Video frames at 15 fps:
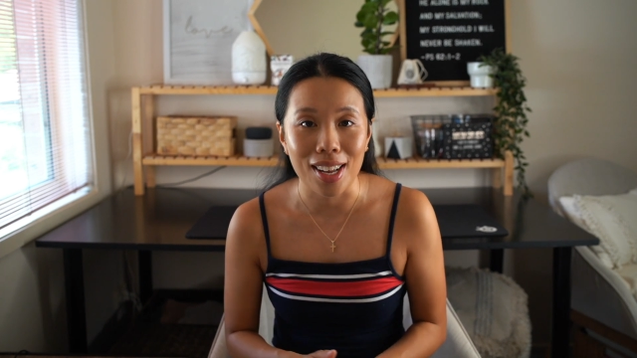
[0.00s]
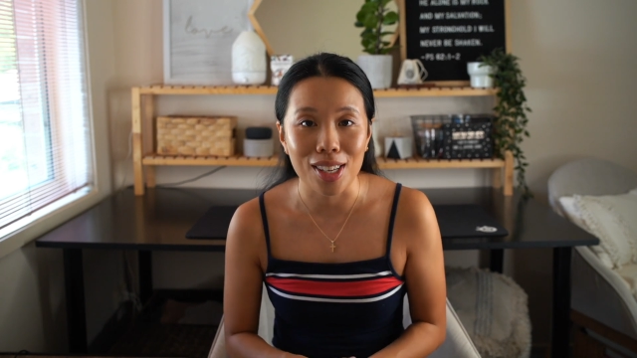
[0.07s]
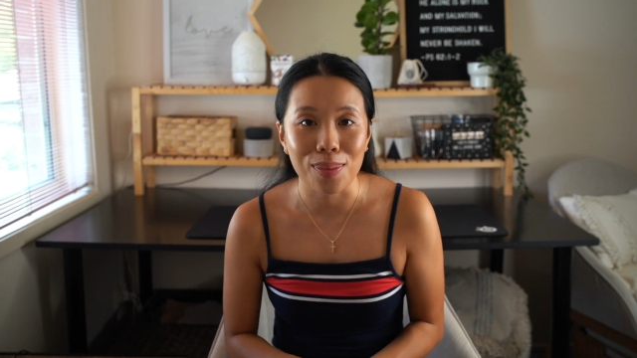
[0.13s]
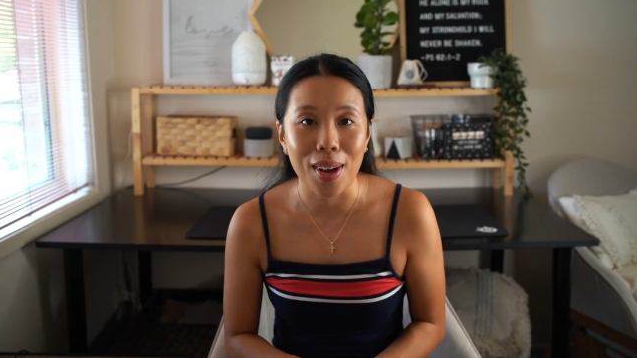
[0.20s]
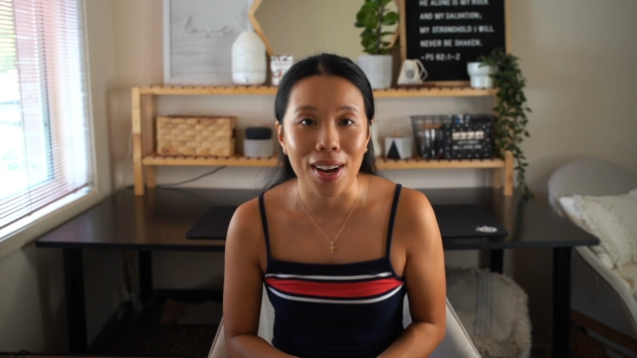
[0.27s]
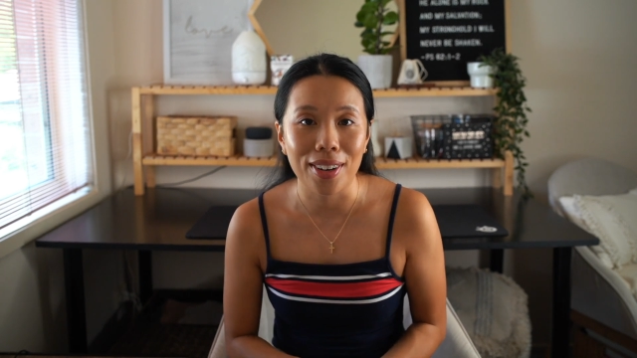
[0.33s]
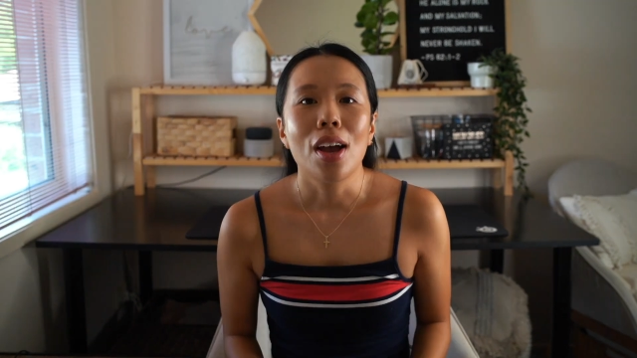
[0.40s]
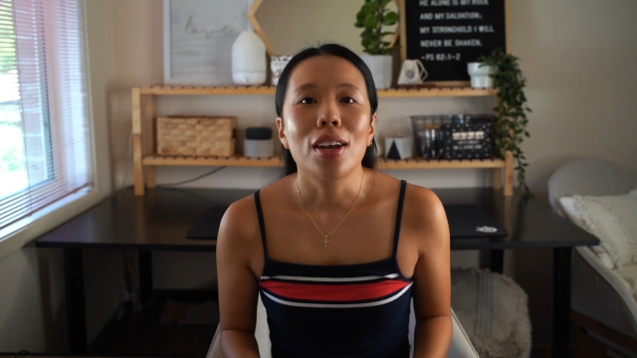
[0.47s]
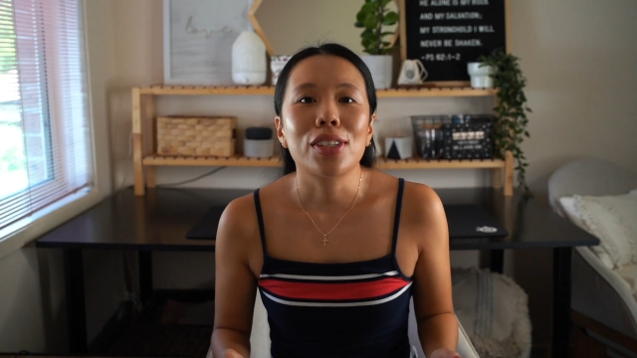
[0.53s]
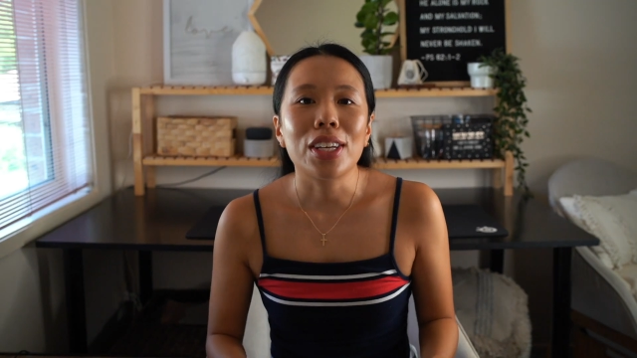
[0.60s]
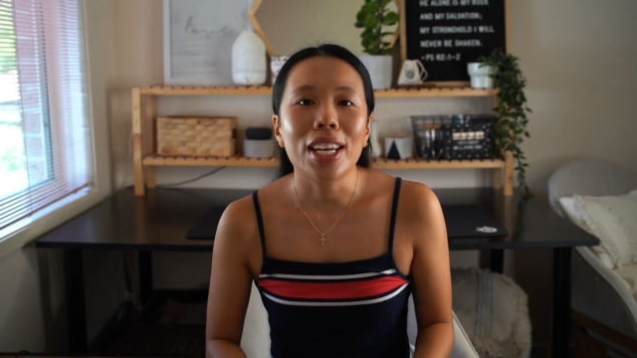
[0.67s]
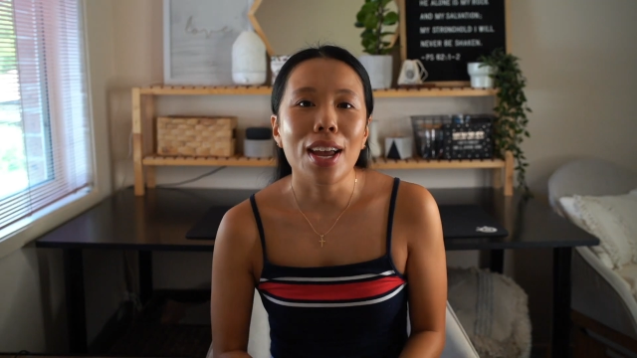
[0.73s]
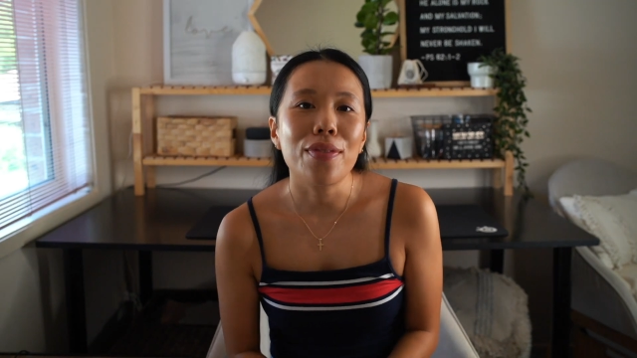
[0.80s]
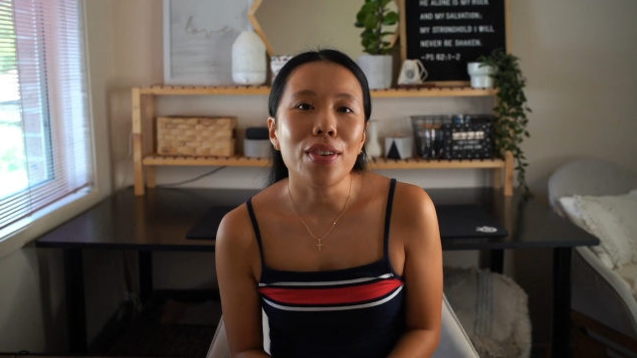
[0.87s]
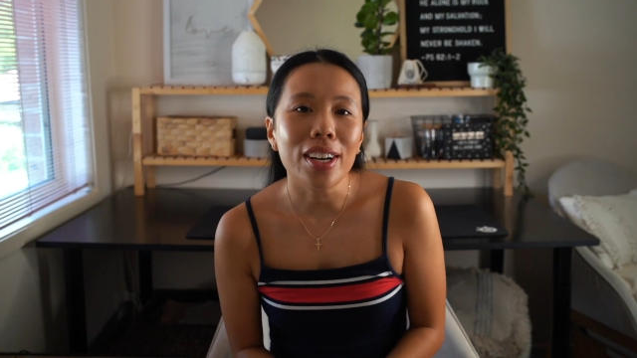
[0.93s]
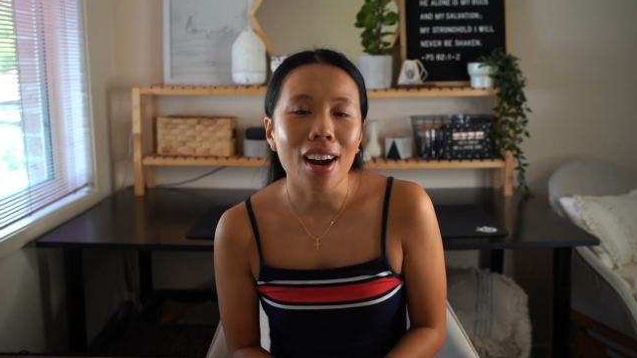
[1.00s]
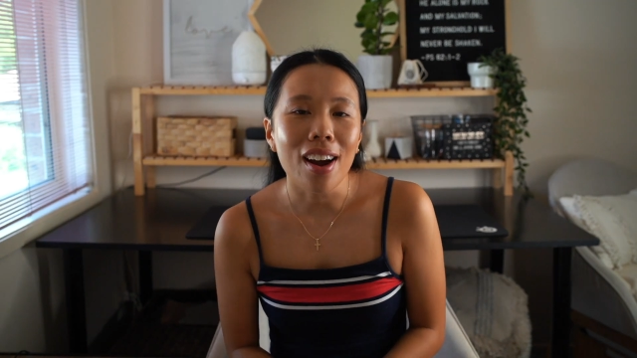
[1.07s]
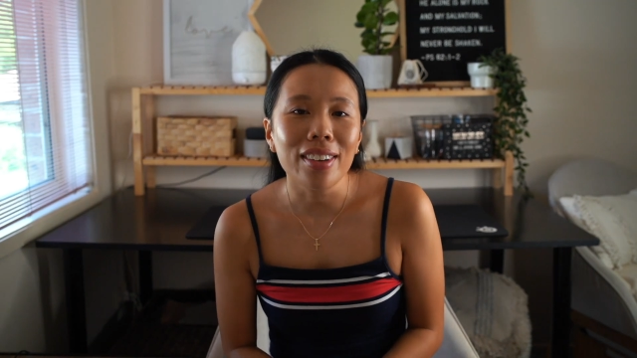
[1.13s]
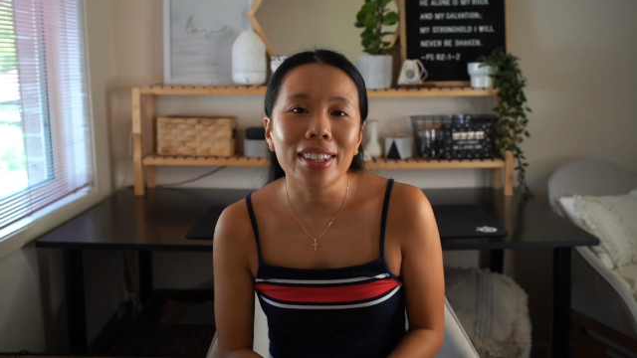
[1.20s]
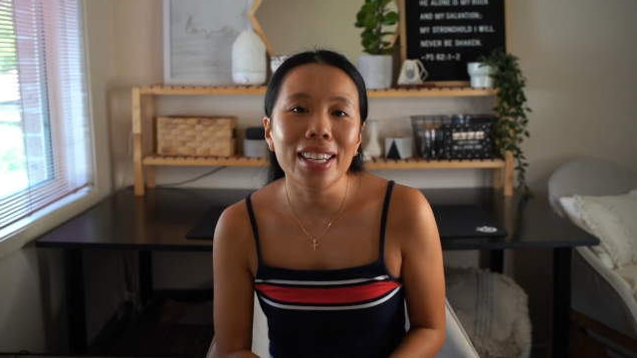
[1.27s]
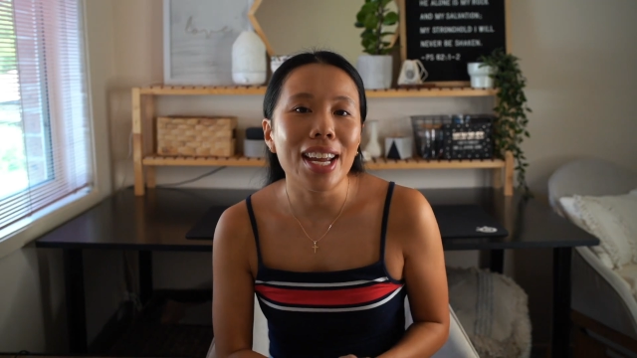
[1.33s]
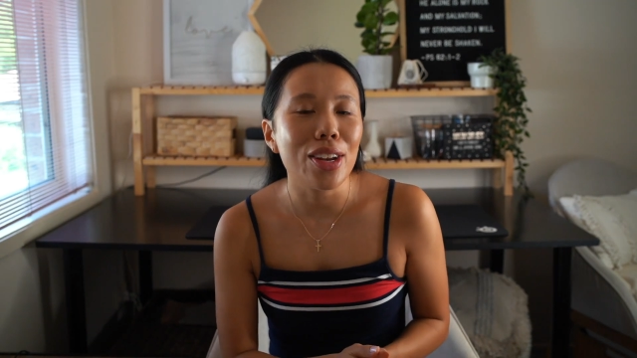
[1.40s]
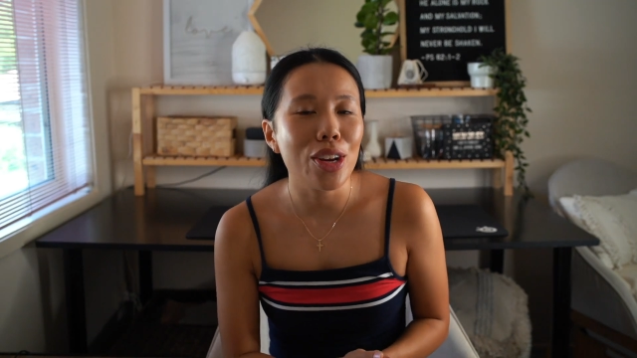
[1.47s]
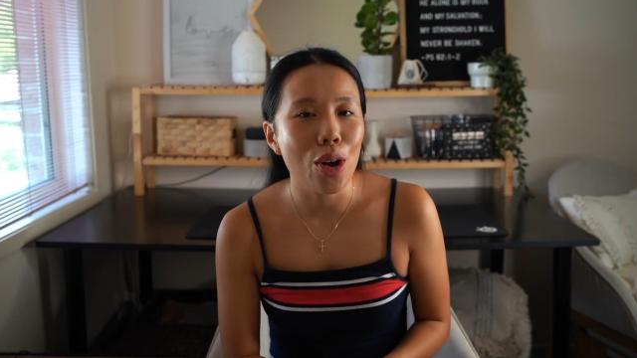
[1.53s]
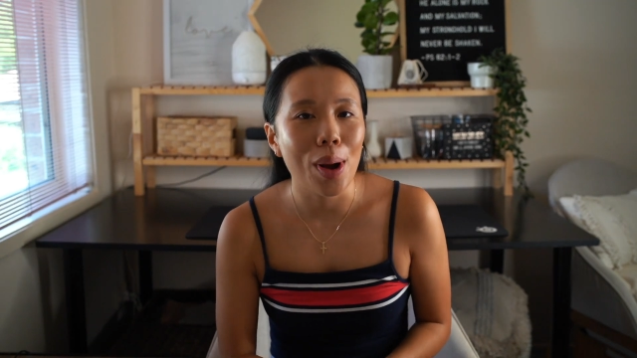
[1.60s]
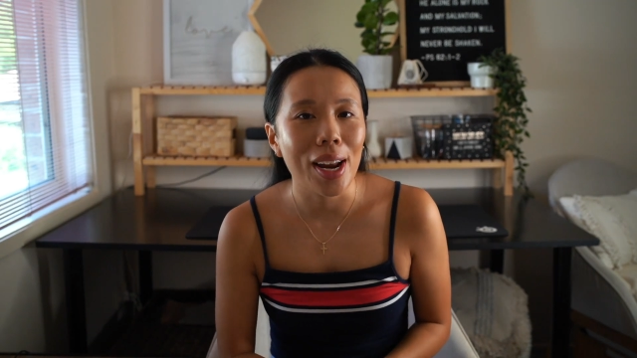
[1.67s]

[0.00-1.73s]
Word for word: as well. So if you're currently in your